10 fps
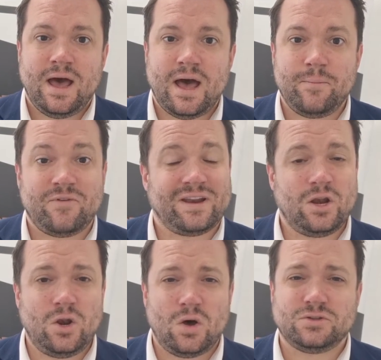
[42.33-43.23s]
We've had
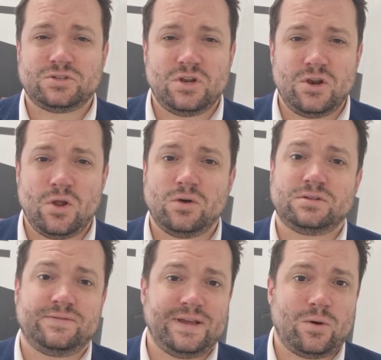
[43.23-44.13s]
lots and
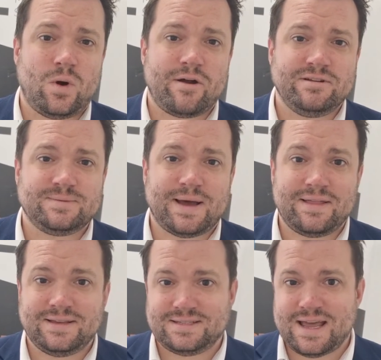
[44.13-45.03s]
lots of inquiries
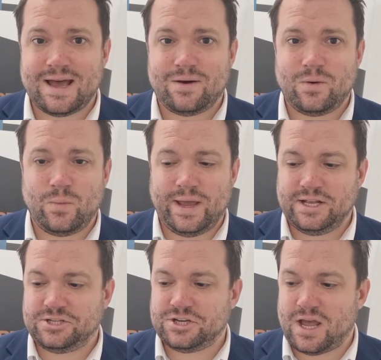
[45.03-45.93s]
about this now,
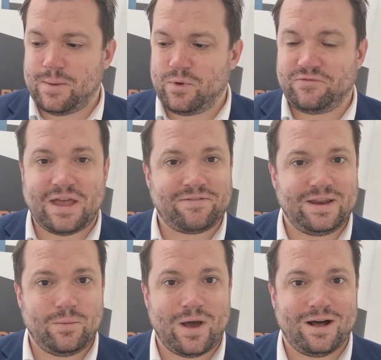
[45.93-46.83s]
which we've
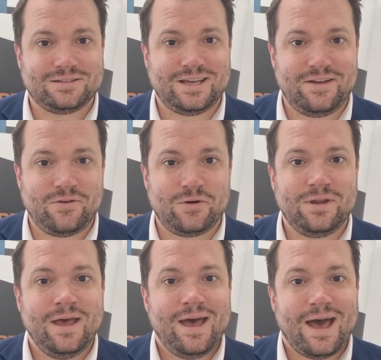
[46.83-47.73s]
definitely wet our teeth on,
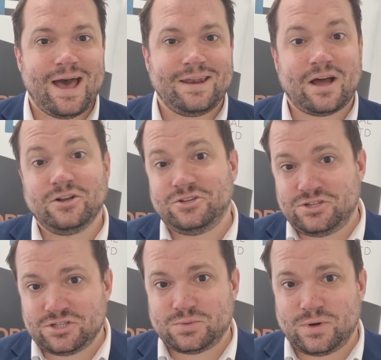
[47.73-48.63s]
and I
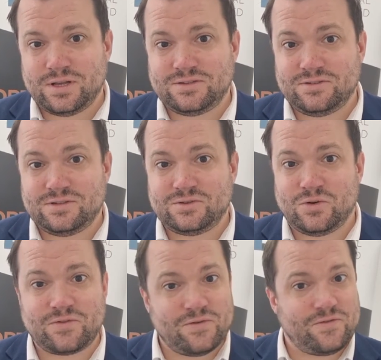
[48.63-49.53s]
just want to
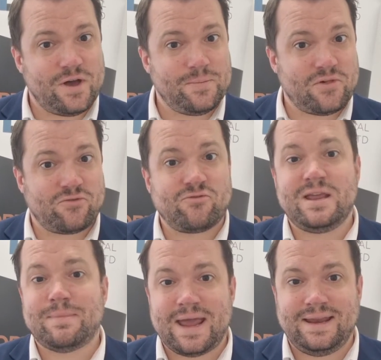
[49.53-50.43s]
sort of confirm the three
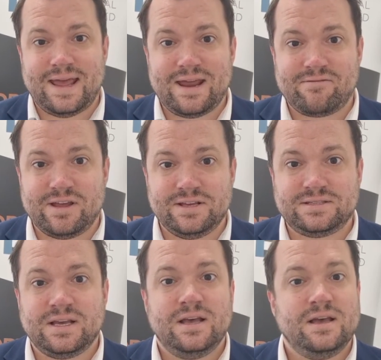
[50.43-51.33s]
main
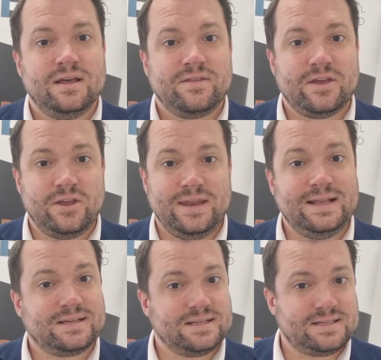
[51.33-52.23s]
areas that you
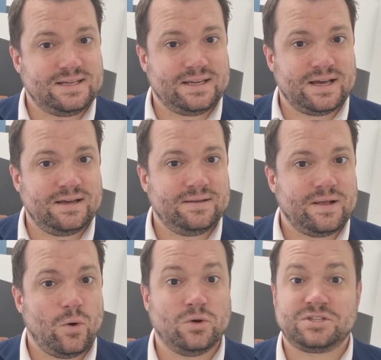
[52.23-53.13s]
need to consider,
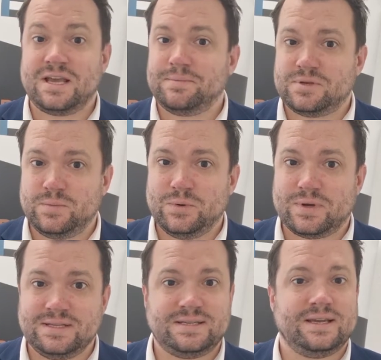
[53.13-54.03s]
or Skipton will
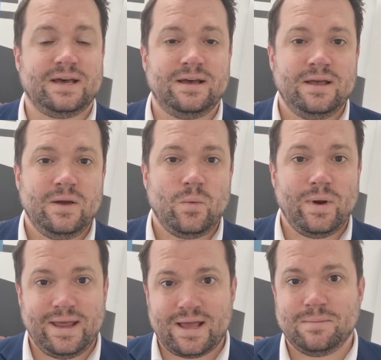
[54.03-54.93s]
consider,
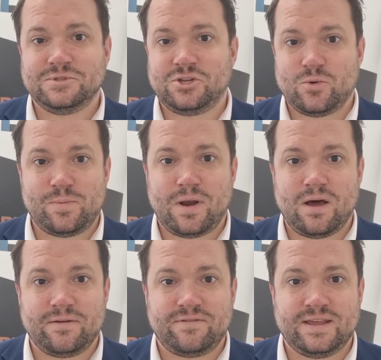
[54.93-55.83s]
when it comes to you
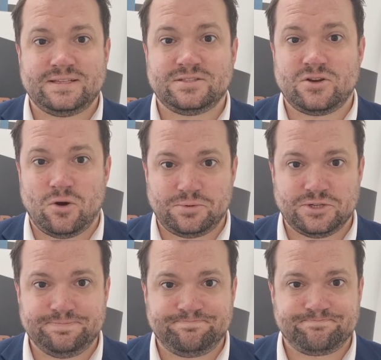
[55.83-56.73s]
applying for this as an option.